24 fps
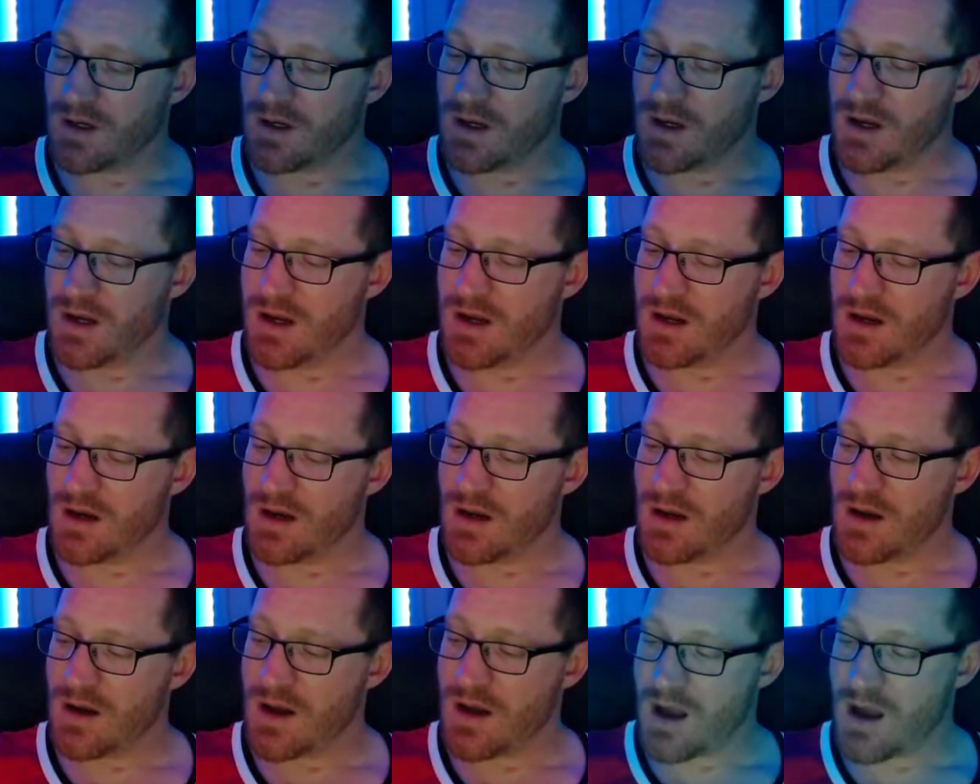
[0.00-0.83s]
Good
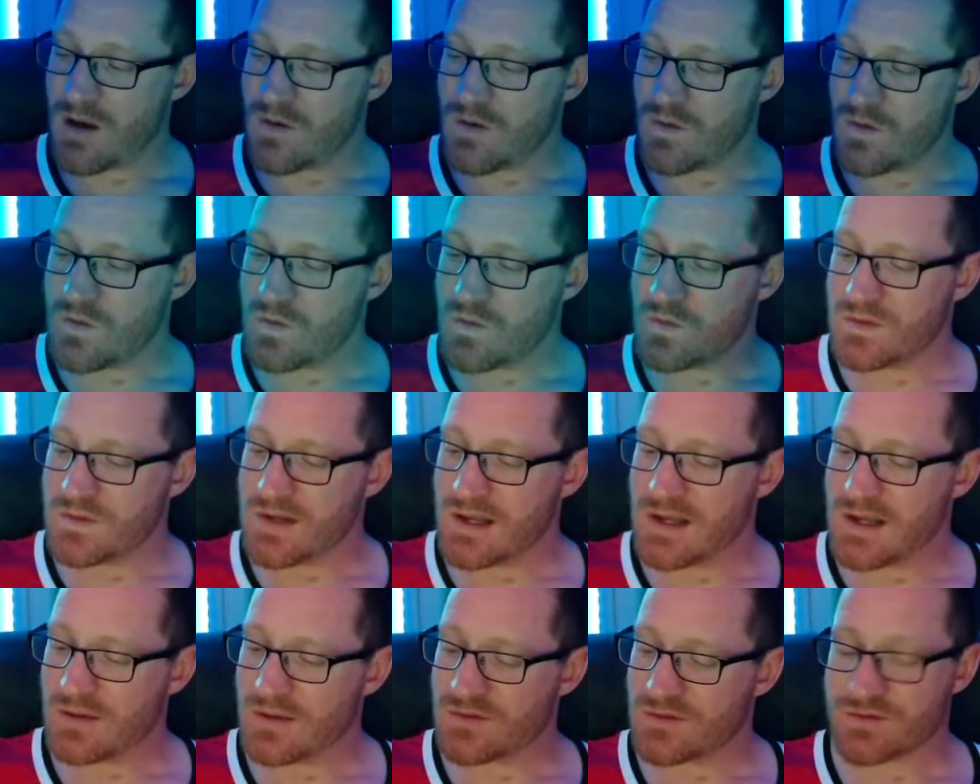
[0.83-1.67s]
lord,
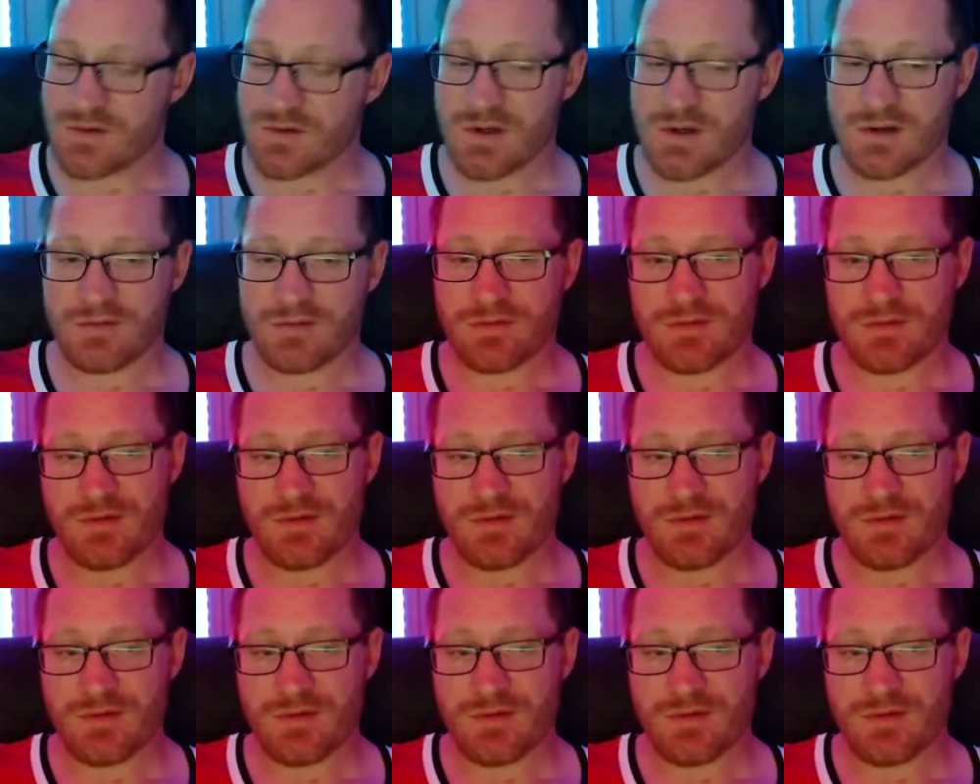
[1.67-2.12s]
that was rough.